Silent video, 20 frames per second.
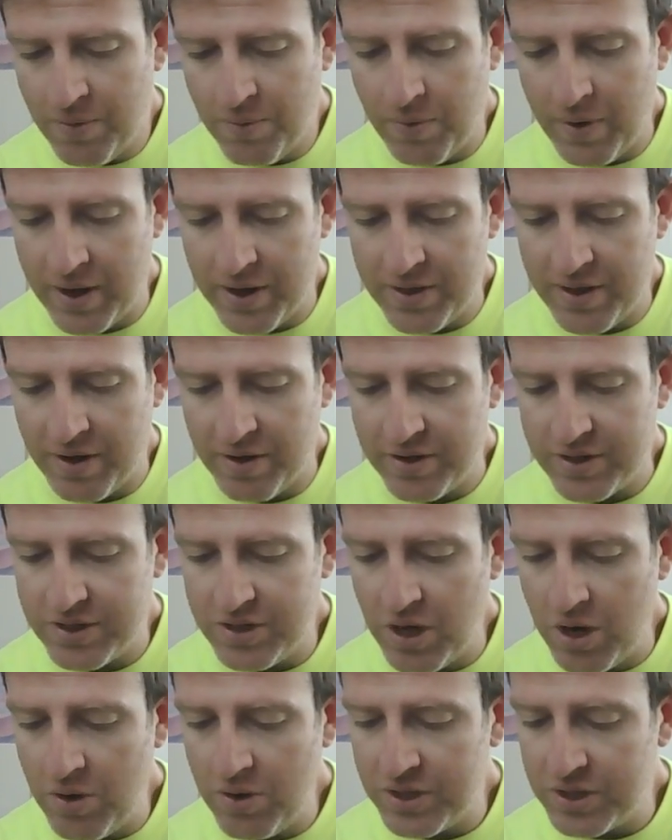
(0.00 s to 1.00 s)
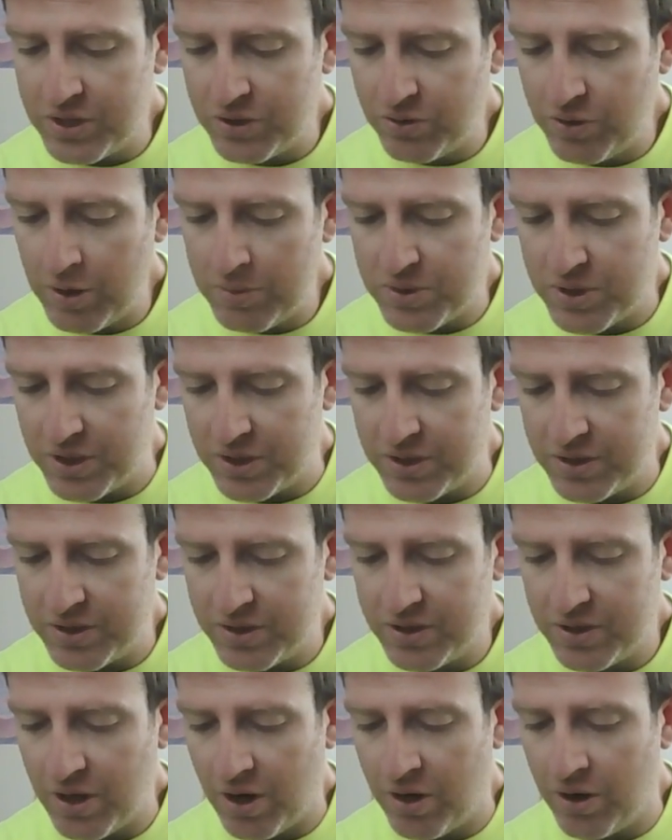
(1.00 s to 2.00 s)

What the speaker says: Where there is no inscriptions,